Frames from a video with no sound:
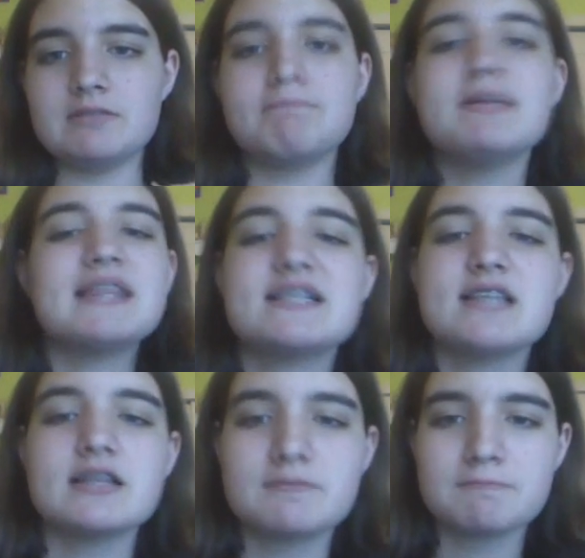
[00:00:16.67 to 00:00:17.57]
But that's
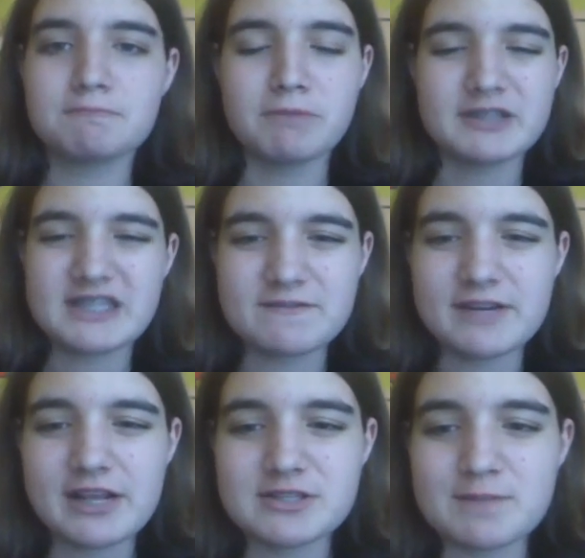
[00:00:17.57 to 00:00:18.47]
not what this
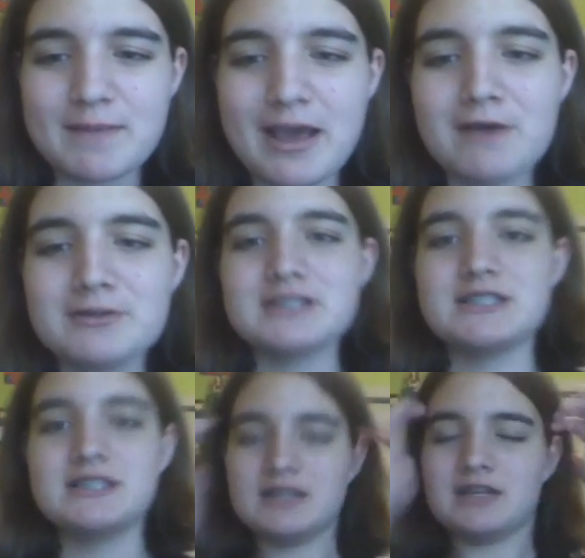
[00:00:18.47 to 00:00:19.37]
video is about.
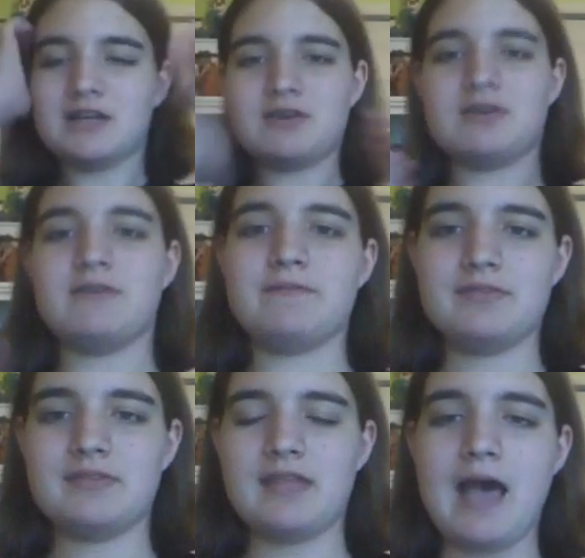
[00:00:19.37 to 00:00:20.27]

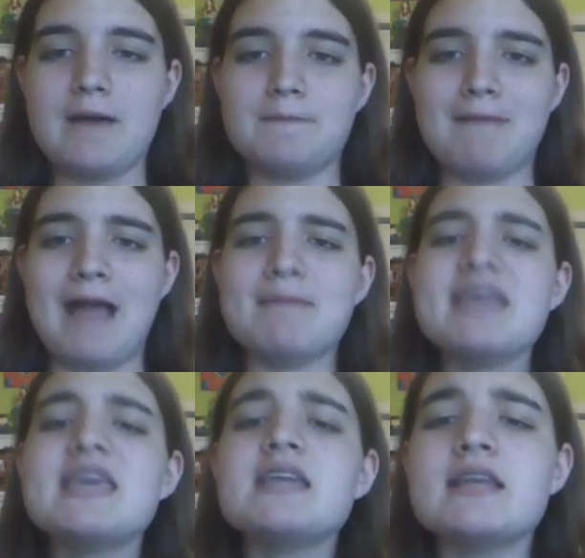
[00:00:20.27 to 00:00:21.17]
I'm
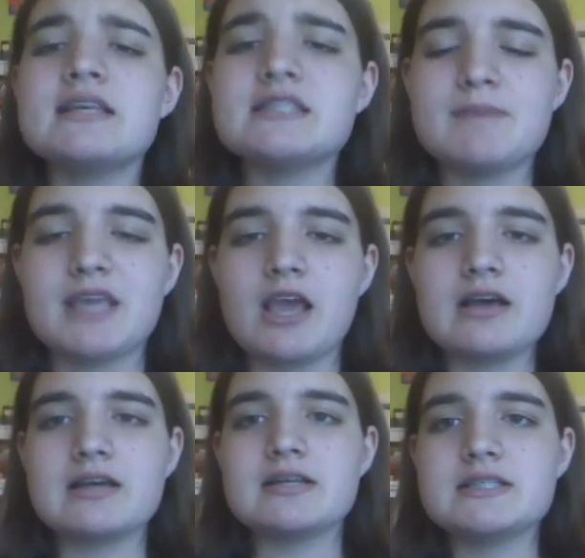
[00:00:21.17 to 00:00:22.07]
making this
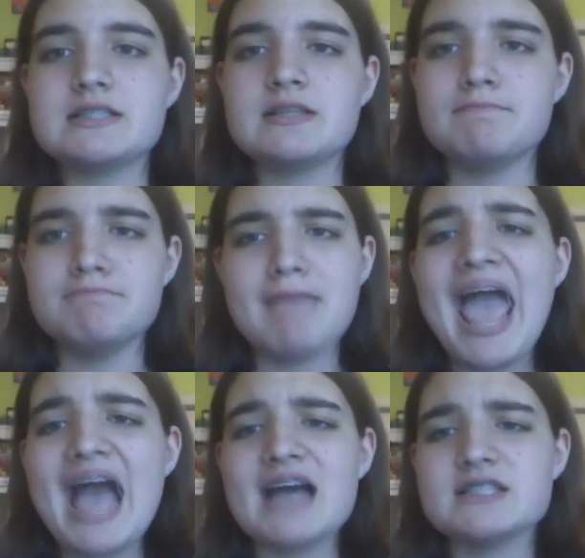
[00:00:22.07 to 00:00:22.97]
because
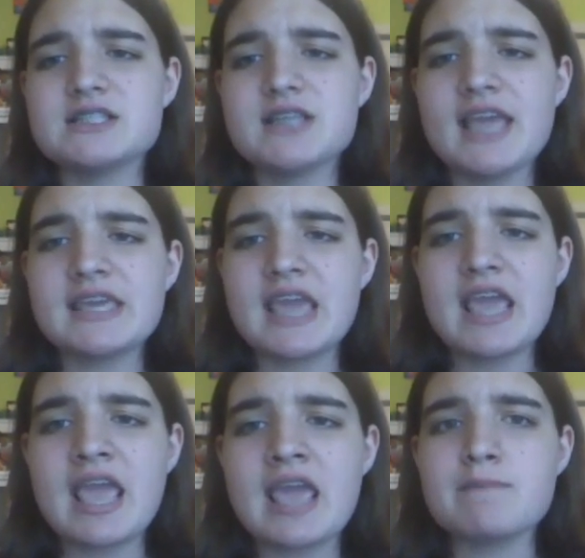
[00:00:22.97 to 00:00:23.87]
Matt,
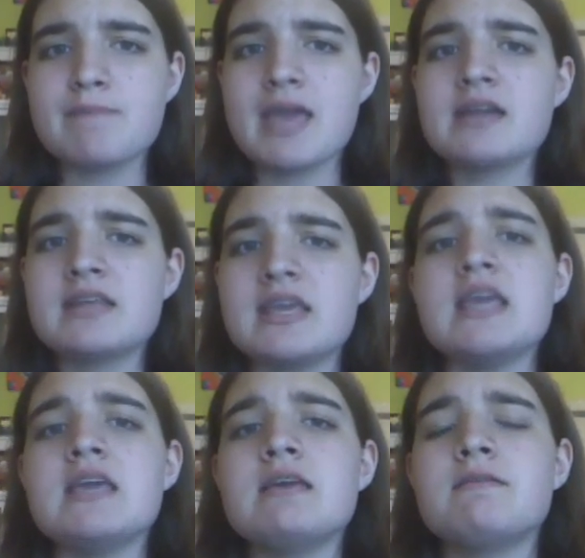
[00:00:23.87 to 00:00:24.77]
aka
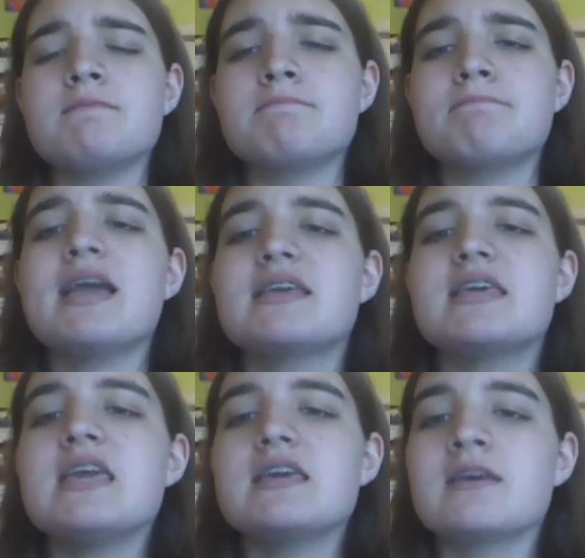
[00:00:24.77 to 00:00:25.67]
Bangeek,
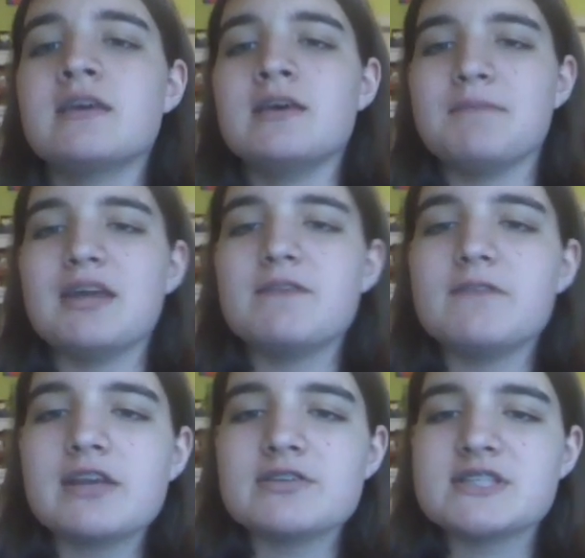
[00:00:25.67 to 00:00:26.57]
made a
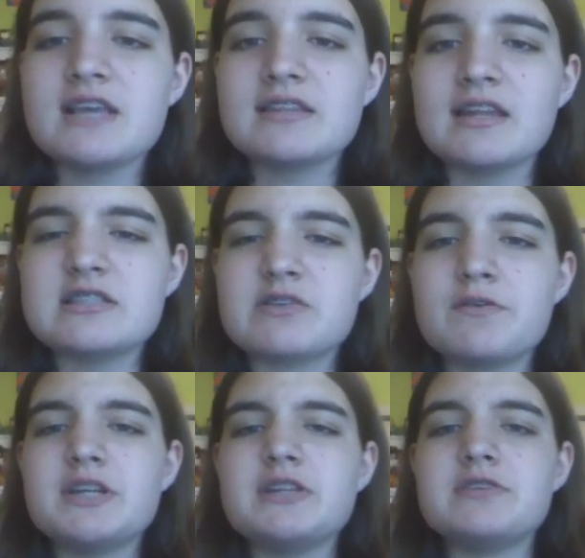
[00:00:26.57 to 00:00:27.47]
video saying that he's
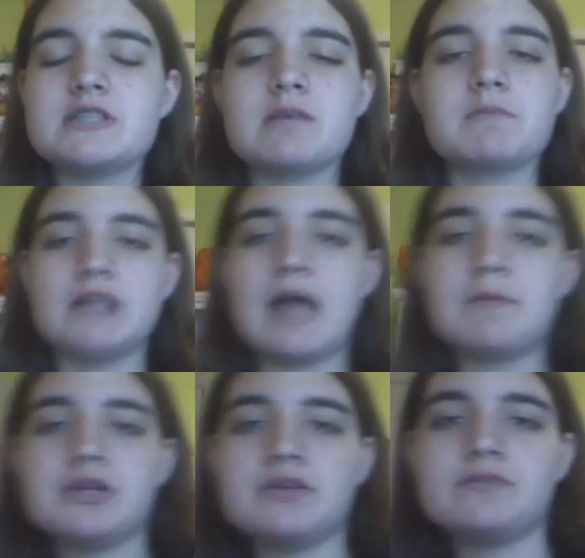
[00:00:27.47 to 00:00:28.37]
going to do some
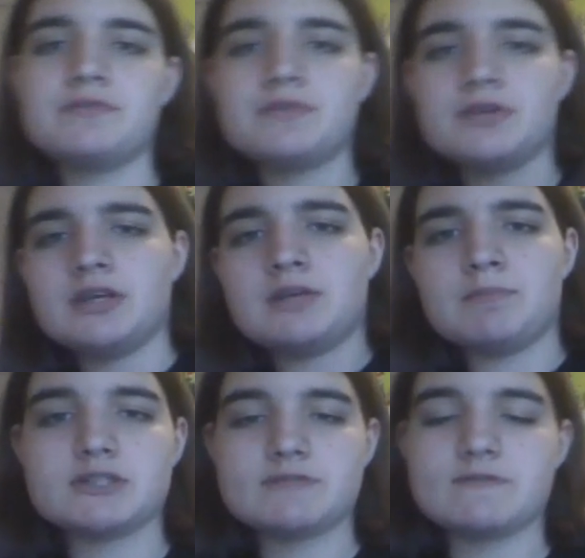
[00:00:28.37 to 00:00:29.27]
collaborative
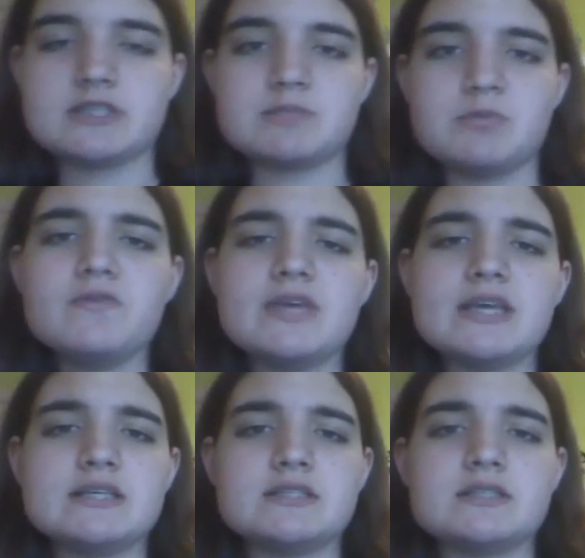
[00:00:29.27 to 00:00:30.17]
Books vs.
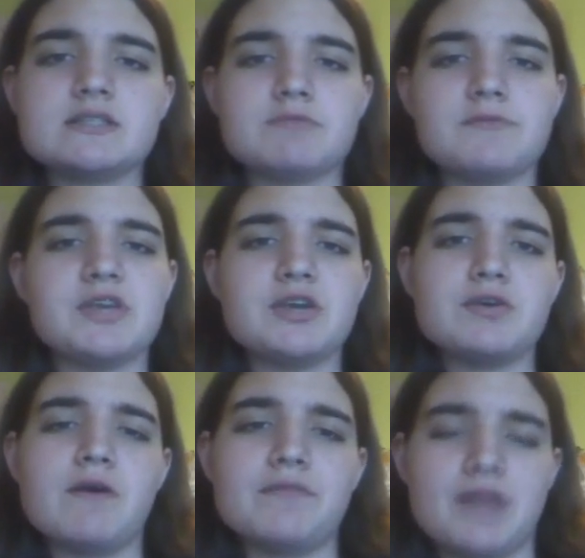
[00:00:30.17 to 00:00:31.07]
Movies
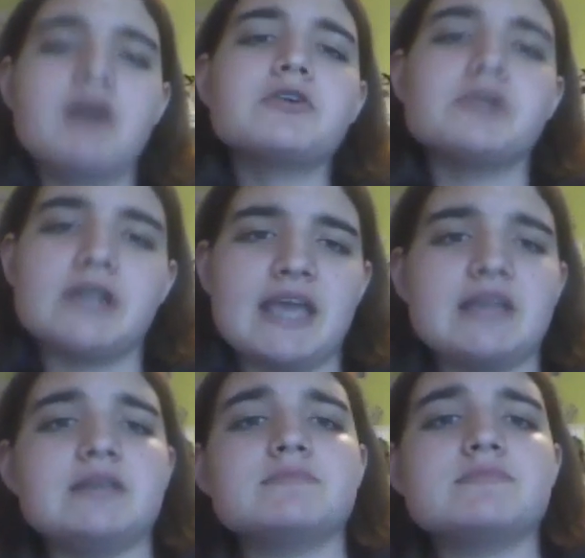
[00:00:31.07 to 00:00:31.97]
review of The Hunger
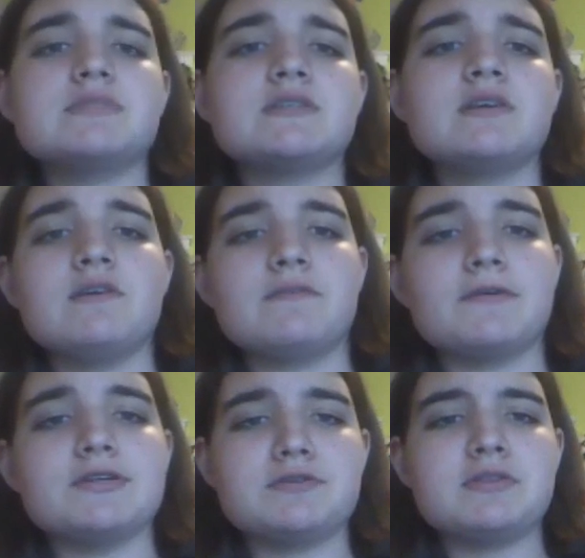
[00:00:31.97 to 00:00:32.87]
Games for
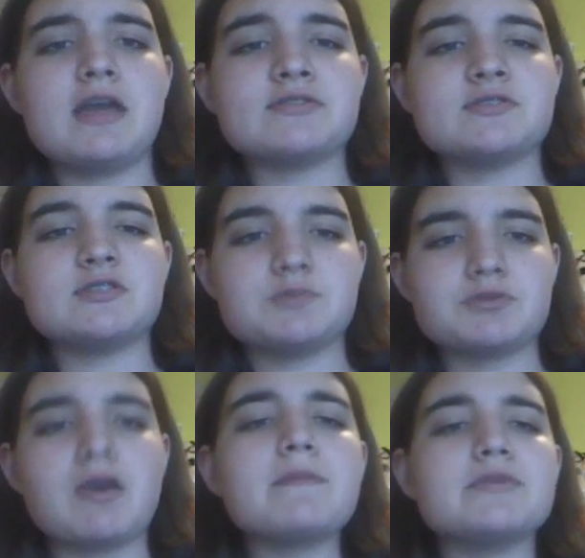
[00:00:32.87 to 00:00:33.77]
his 3,000
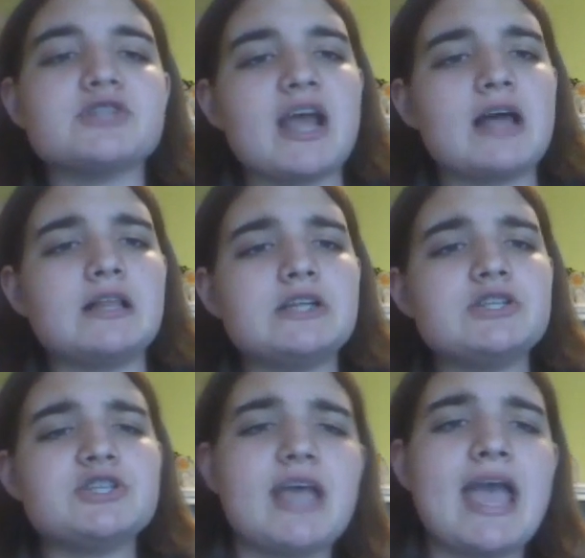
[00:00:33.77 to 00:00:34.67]
subscriber
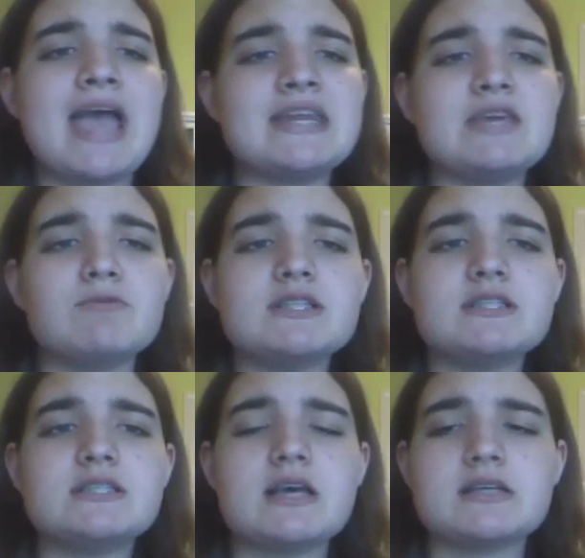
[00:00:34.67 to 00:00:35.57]
challenge, and he
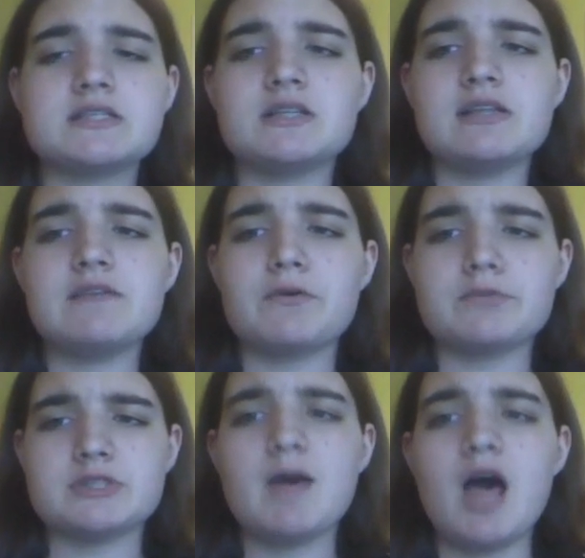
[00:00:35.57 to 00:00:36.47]
wants us to leave our
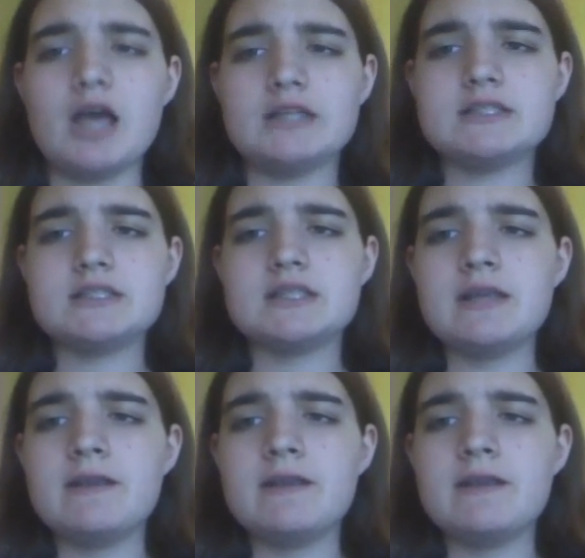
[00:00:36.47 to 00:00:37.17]
response.